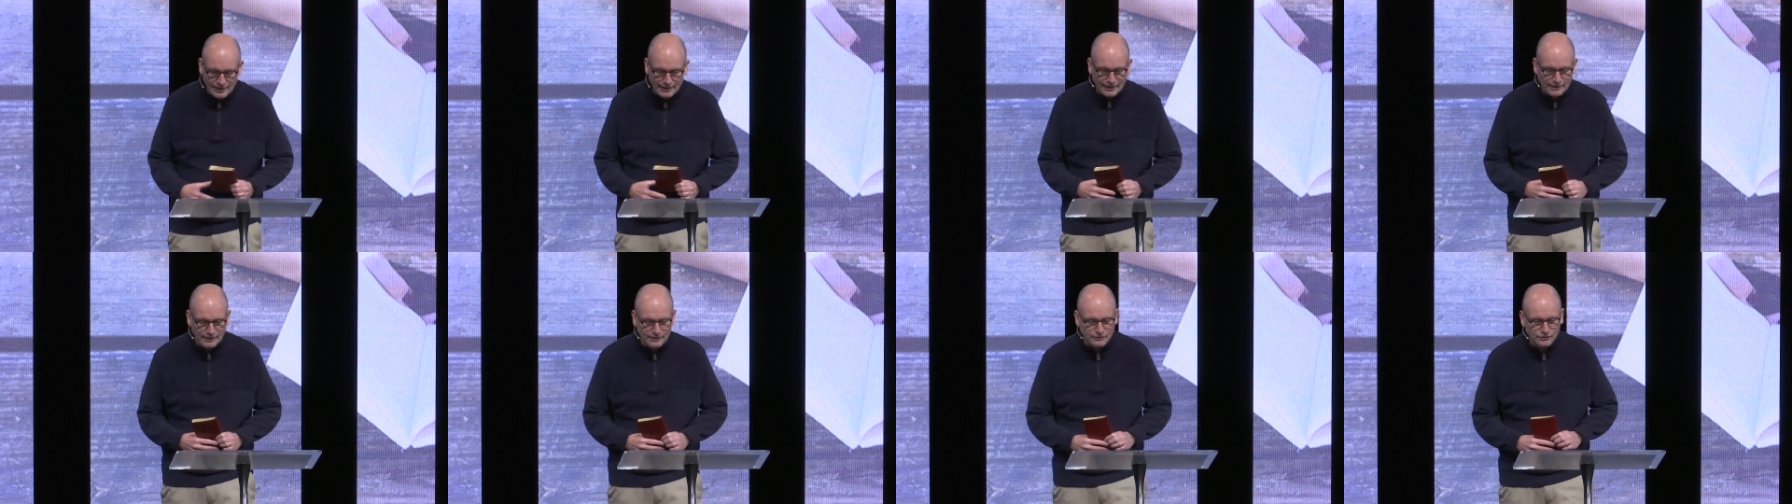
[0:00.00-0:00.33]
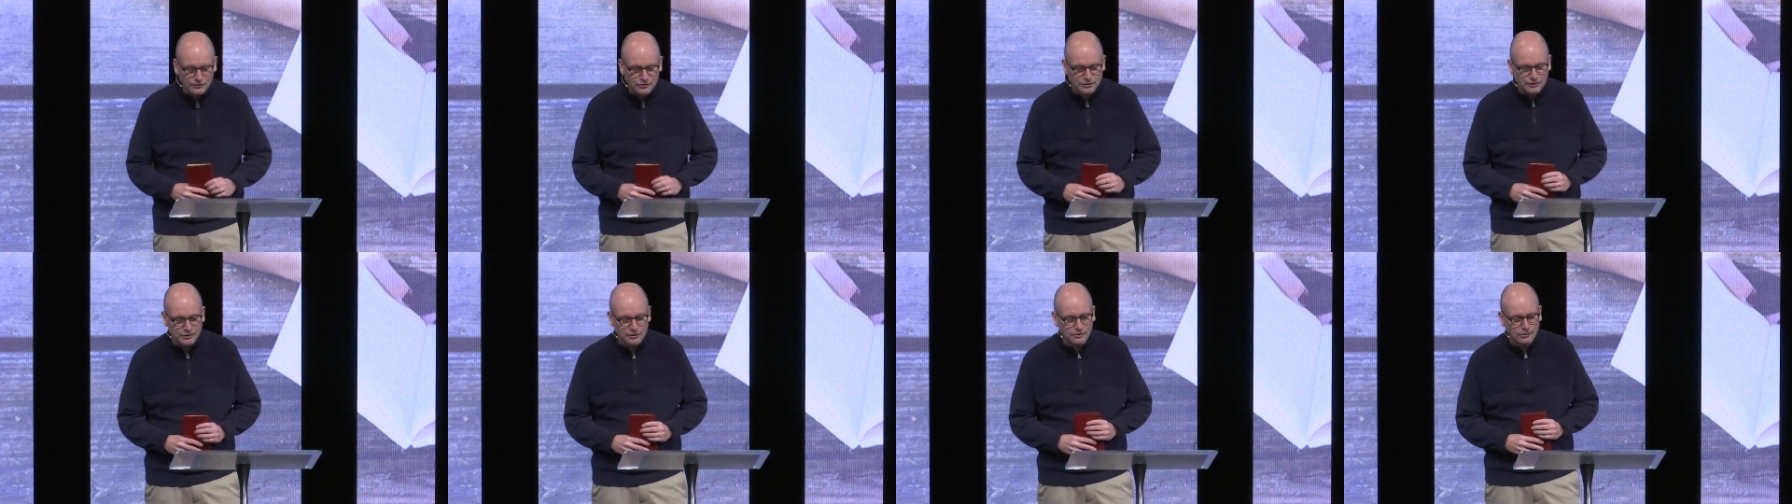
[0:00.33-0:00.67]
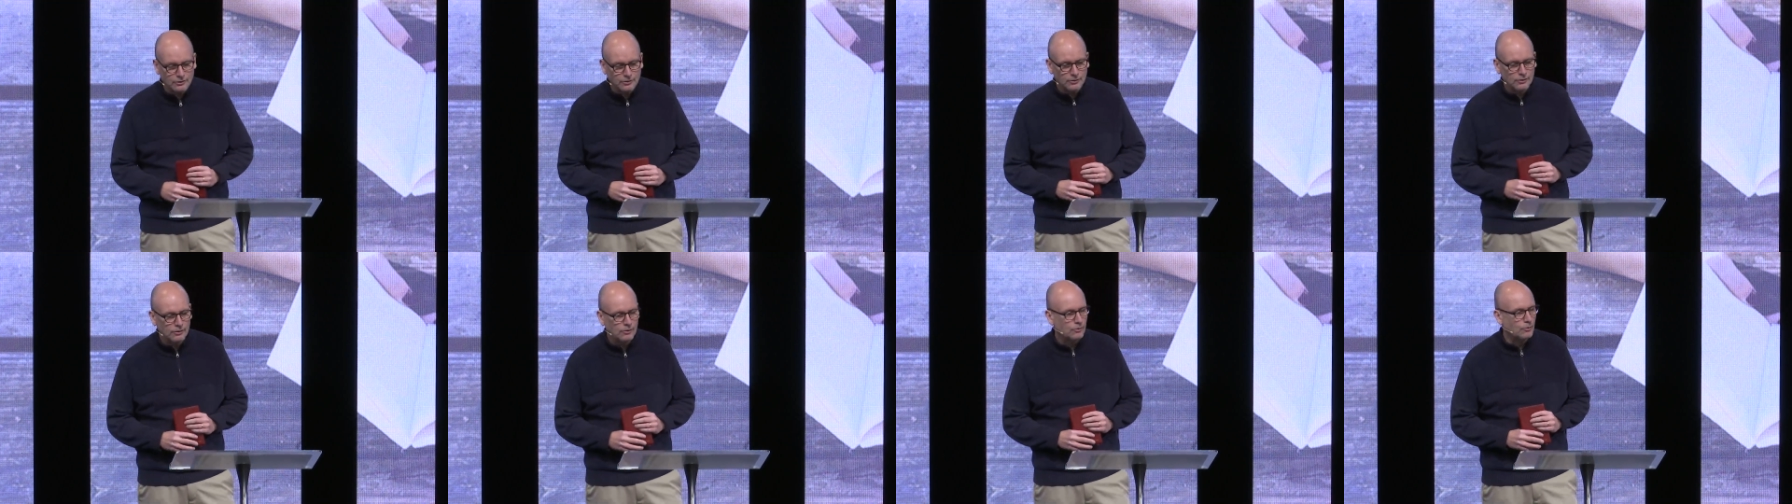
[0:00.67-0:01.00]
and it
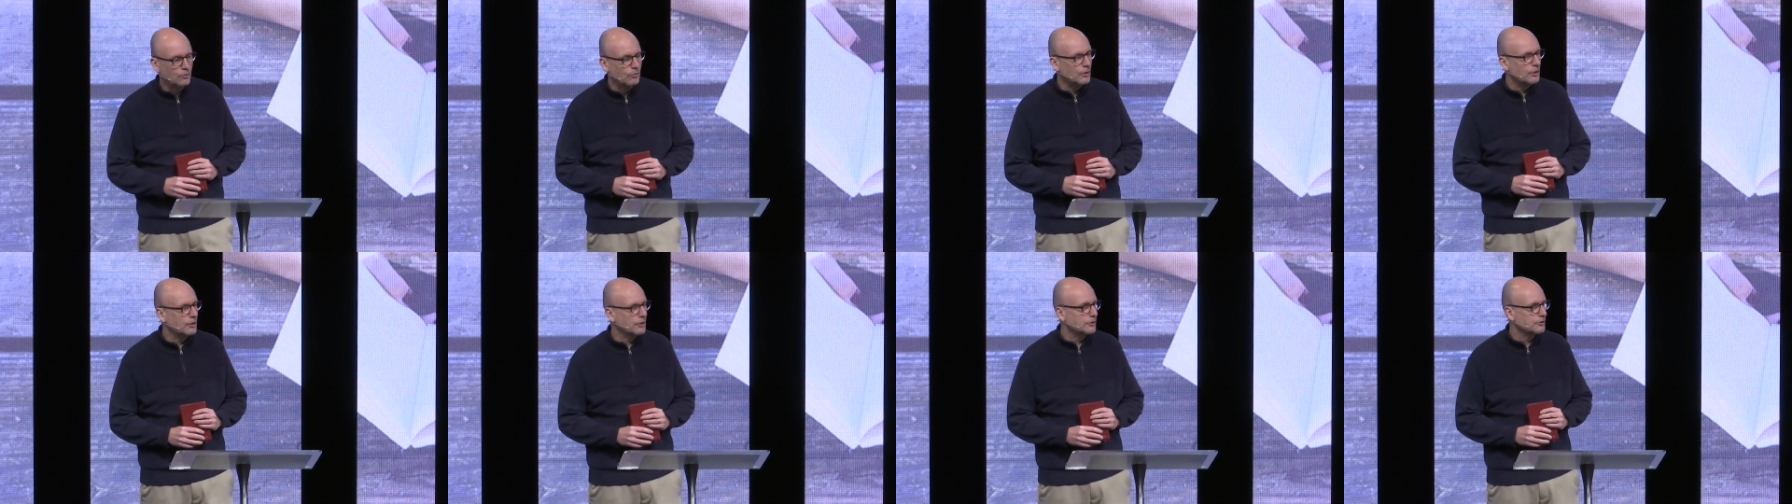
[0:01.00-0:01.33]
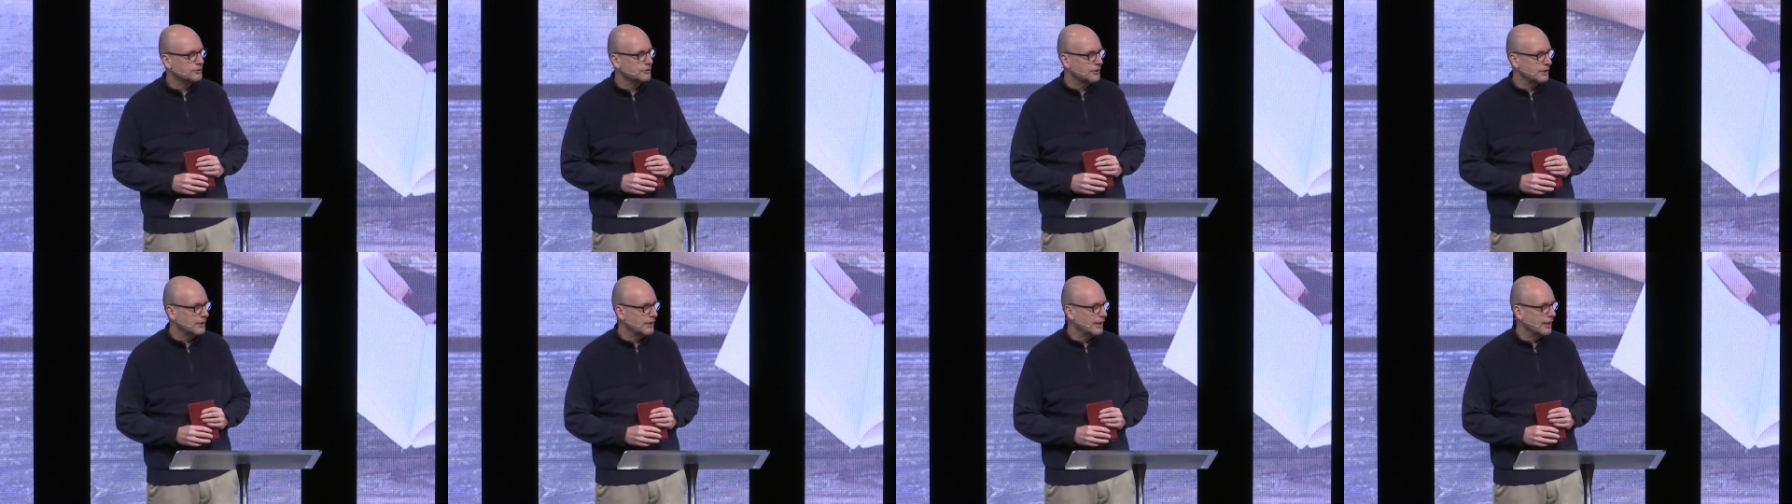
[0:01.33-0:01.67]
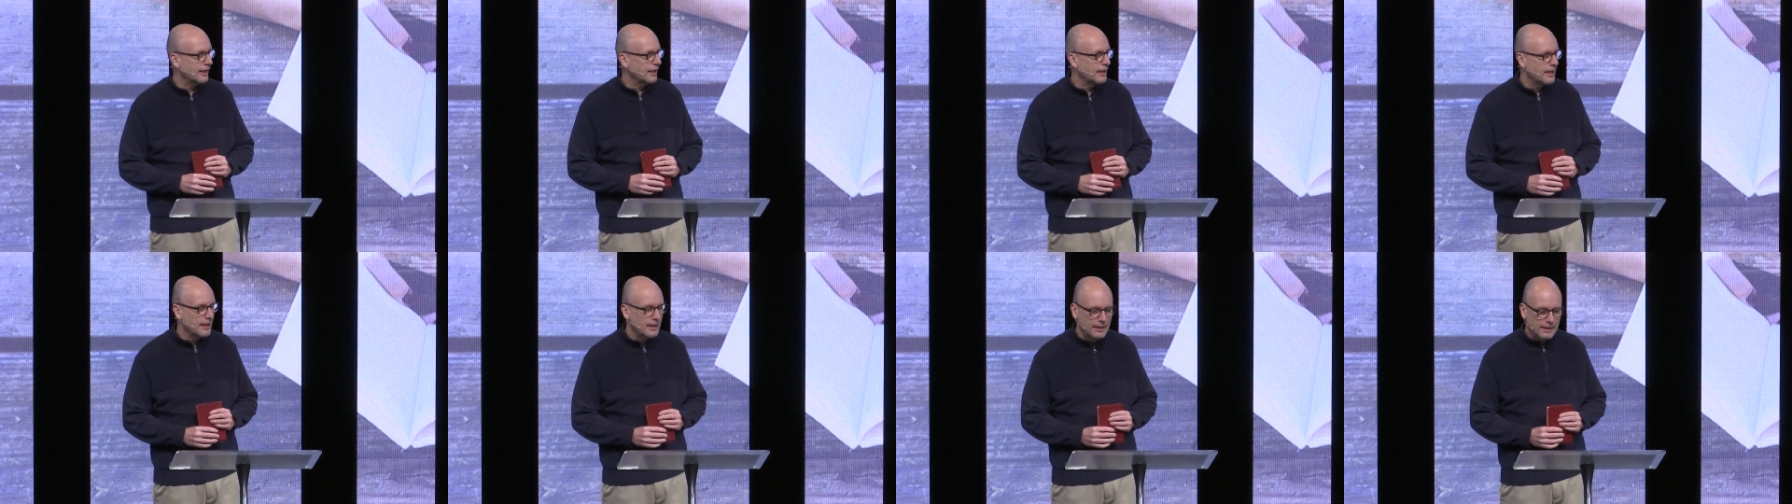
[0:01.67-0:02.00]
still works
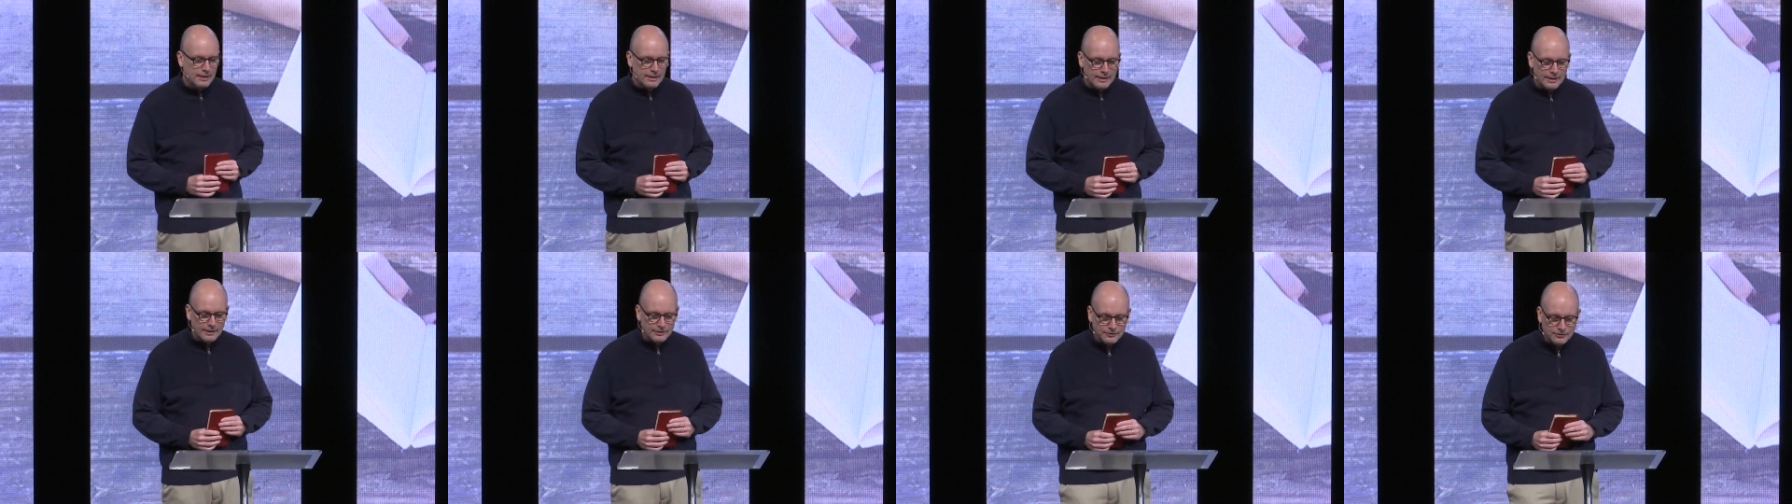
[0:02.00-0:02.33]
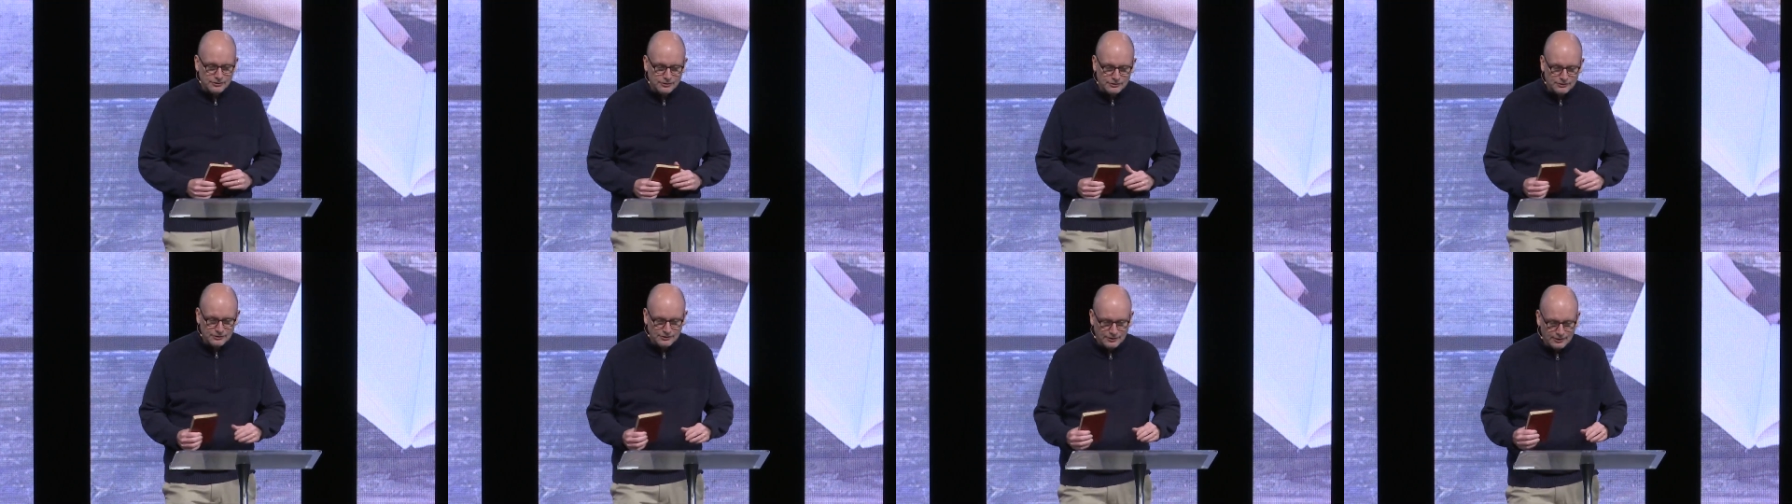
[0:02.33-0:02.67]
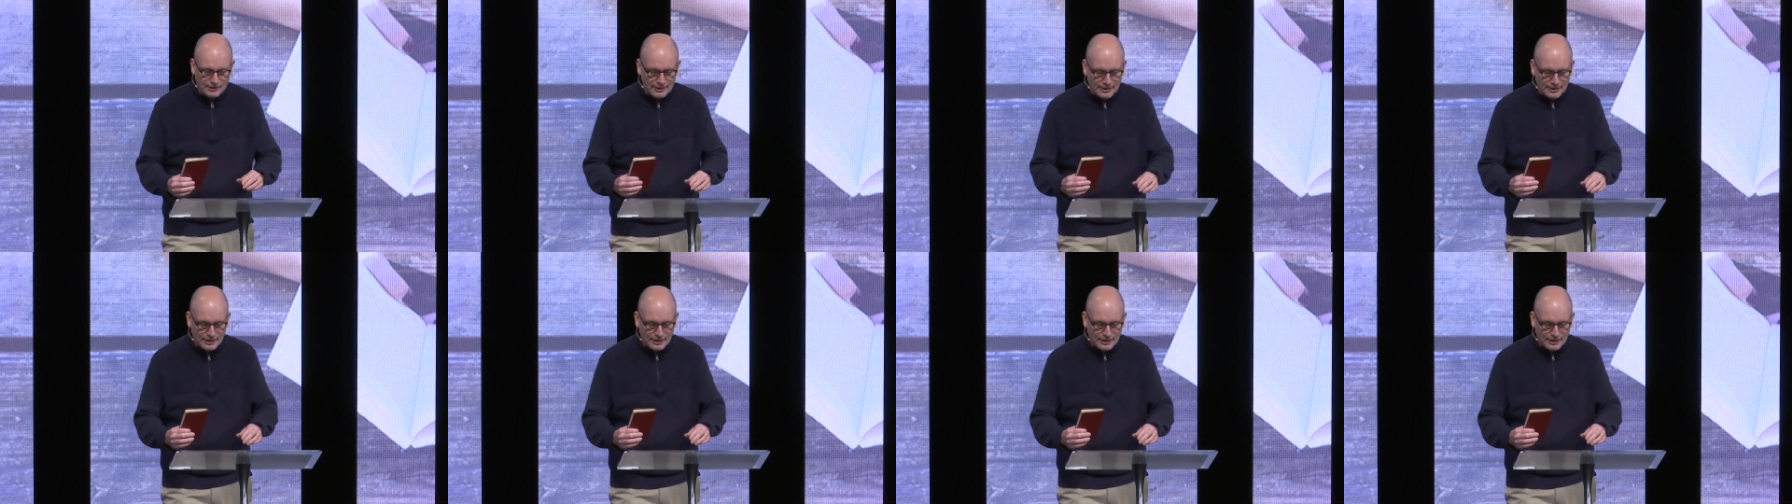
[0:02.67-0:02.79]
today. It's